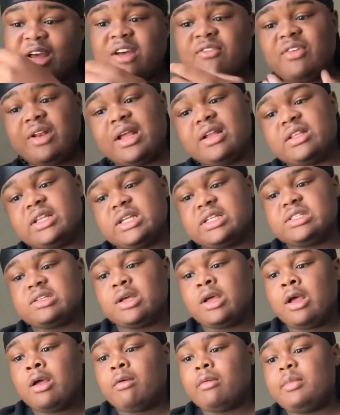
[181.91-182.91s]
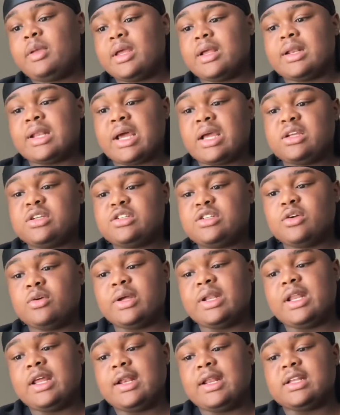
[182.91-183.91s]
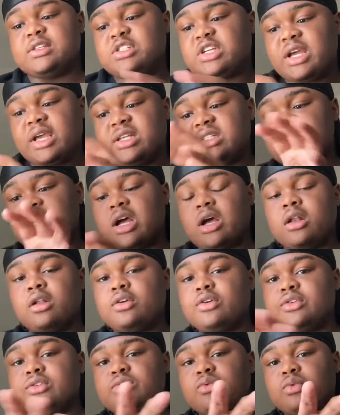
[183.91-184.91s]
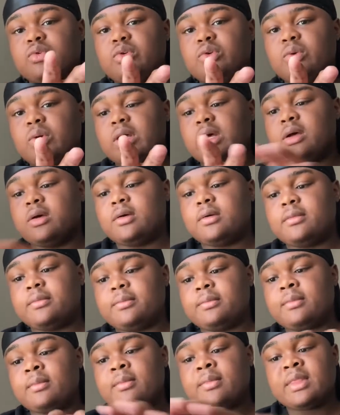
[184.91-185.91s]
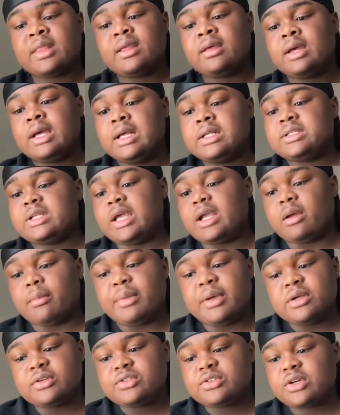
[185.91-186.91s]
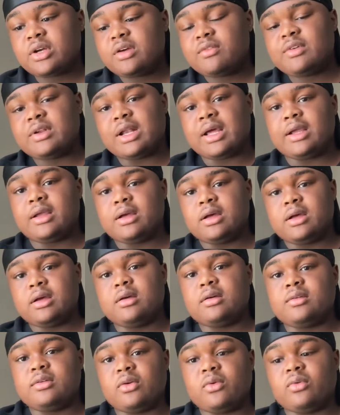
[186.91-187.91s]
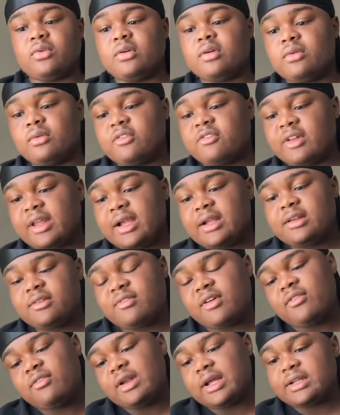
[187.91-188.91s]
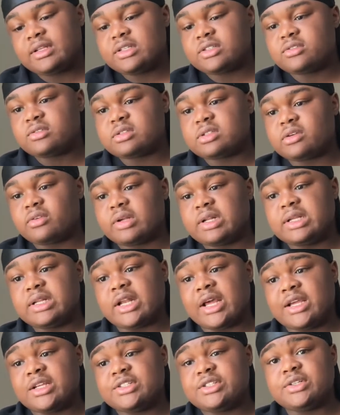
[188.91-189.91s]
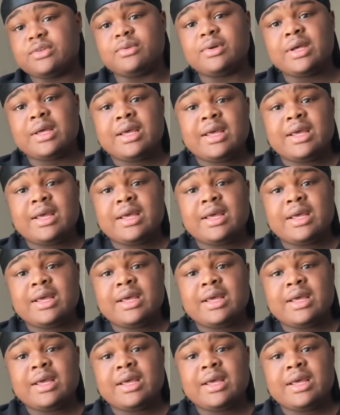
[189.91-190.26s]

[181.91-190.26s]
I feel like this would be a nice shoe, and then it changed colors when you take a picture of it, like the reflective. I feel like this was a really nice shoe.